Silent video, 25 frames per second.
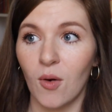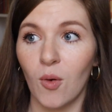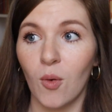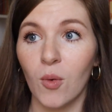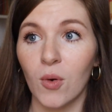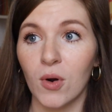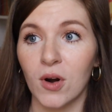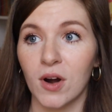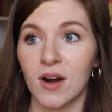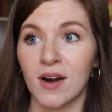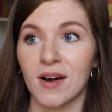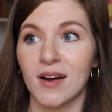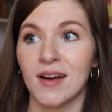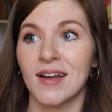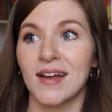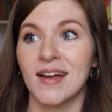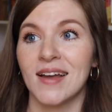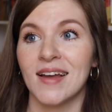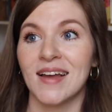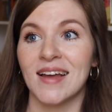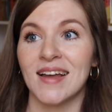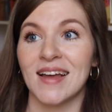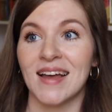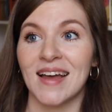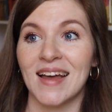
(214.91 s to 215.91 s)
Or
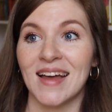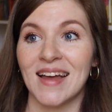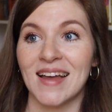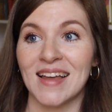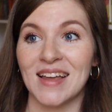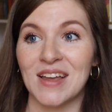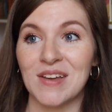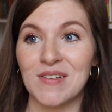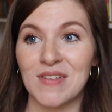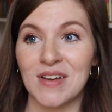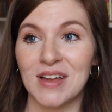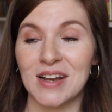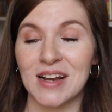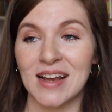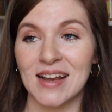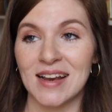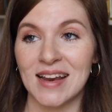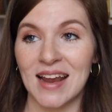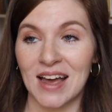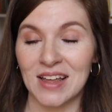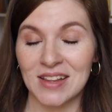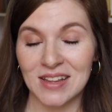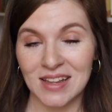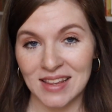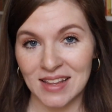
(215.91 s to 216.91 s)
even
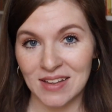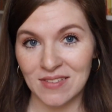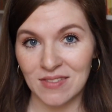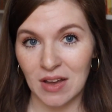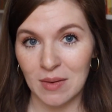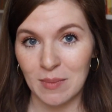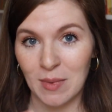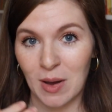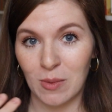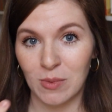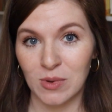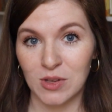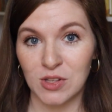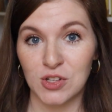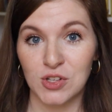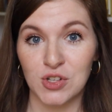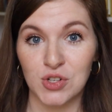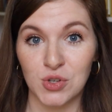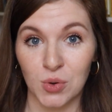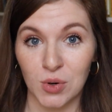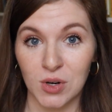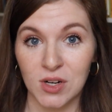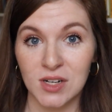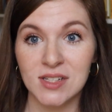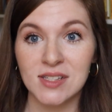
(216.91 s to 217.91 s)
now that they've come out with
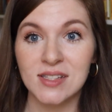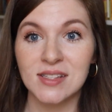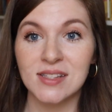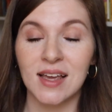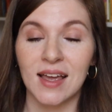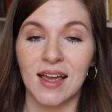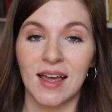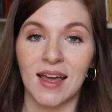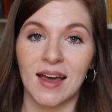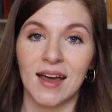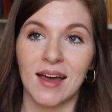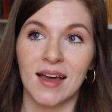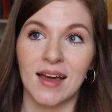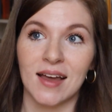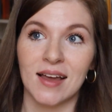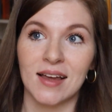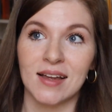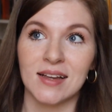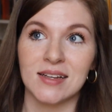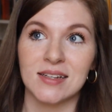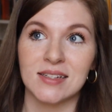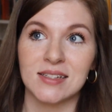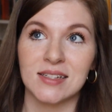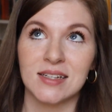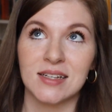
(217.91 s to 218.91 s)
shorts
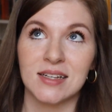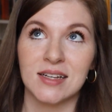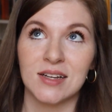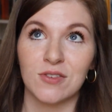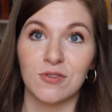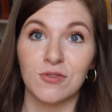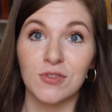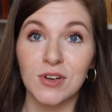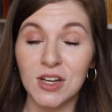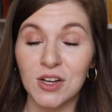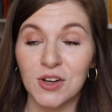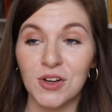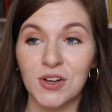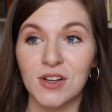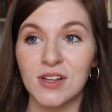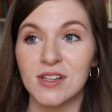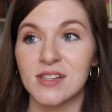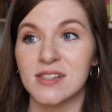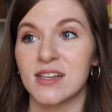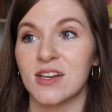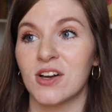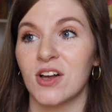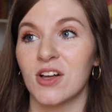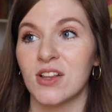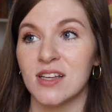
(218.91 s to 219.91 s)
and
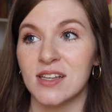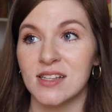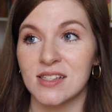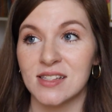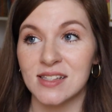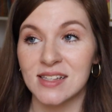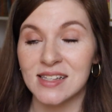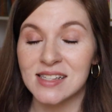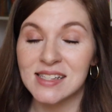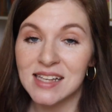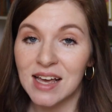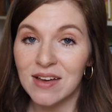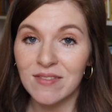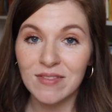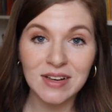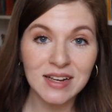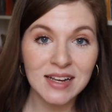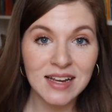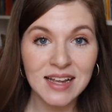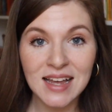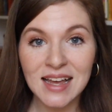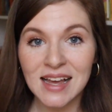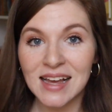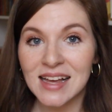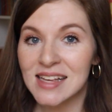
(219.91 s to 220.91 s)
reels and all these
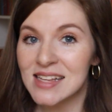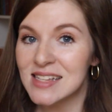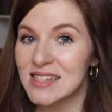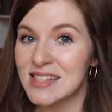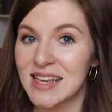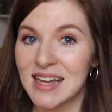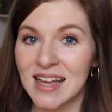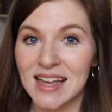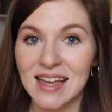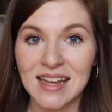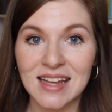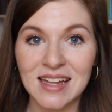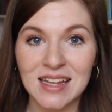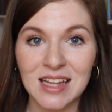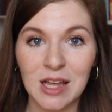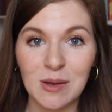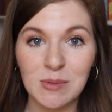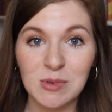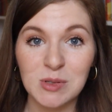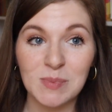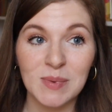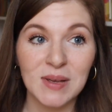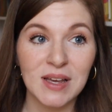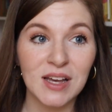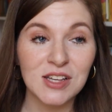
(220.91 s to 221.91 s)
7-second
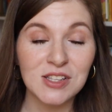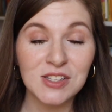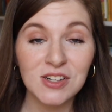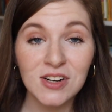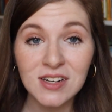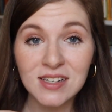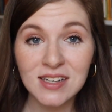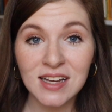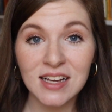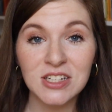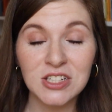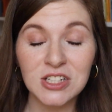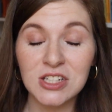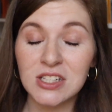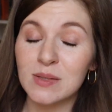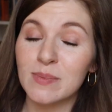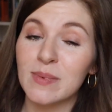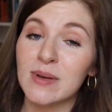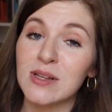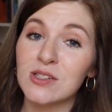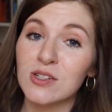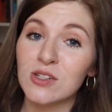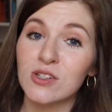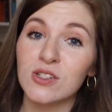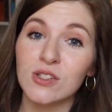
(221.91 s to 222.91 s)
clips, because our attention
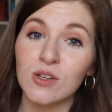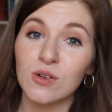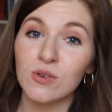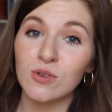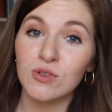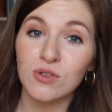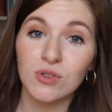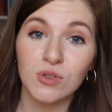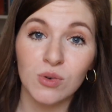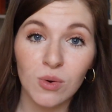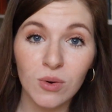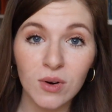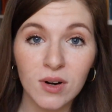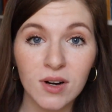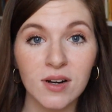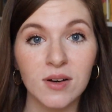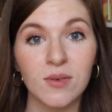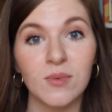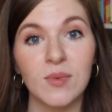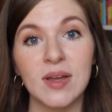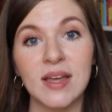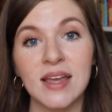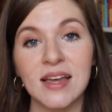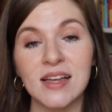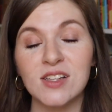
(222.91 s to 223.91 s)
spans are so
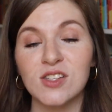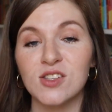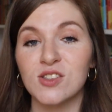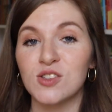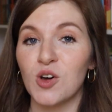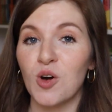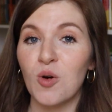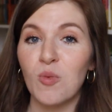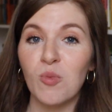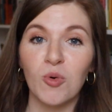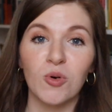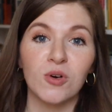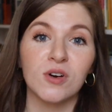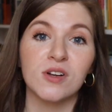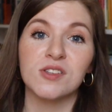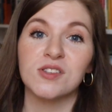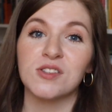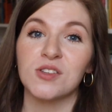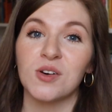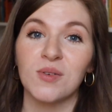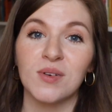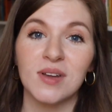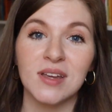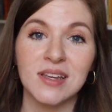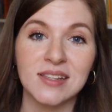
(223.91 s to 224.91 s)
short, we get so bored
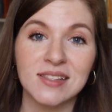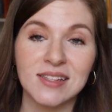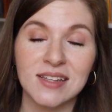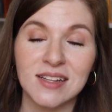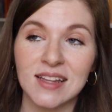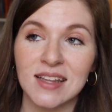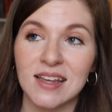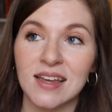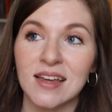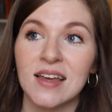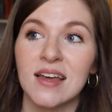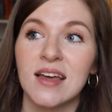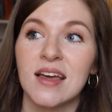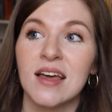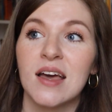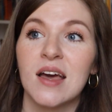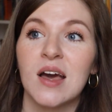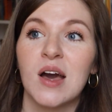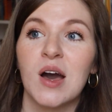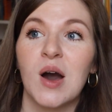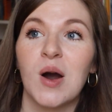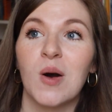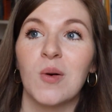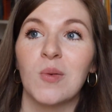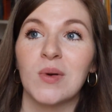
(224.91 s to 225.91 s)
so easily.
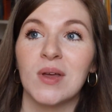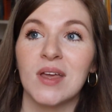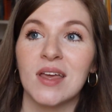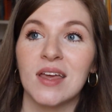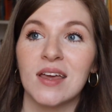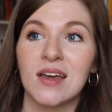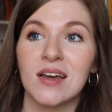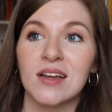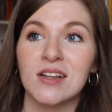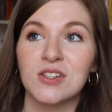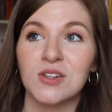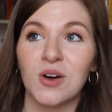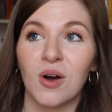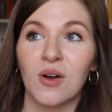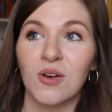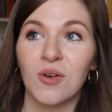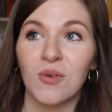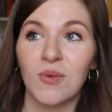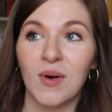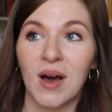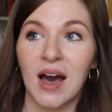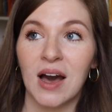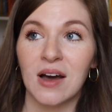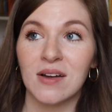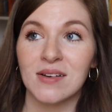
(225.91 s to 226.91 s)
We don't
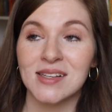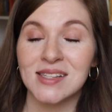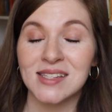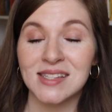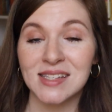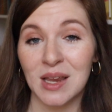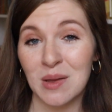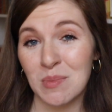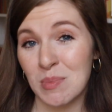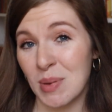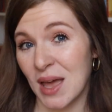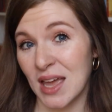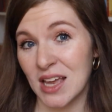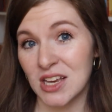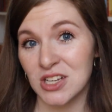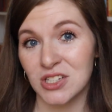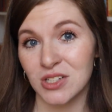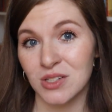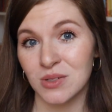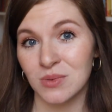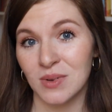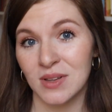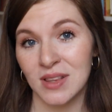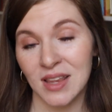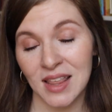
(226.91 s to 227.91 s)
know how to stay
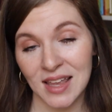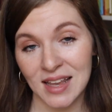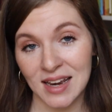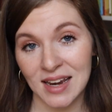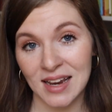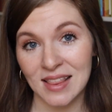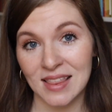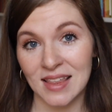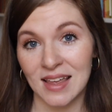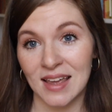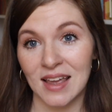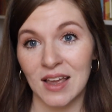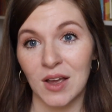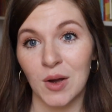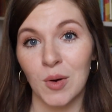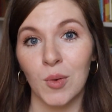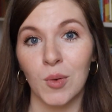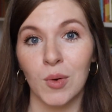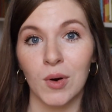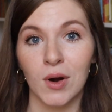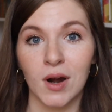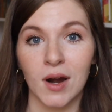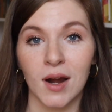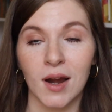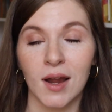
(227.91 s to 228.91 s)
patient with anything,
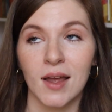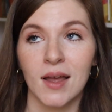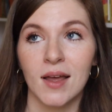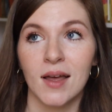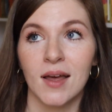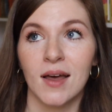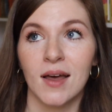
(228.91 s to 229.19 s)
or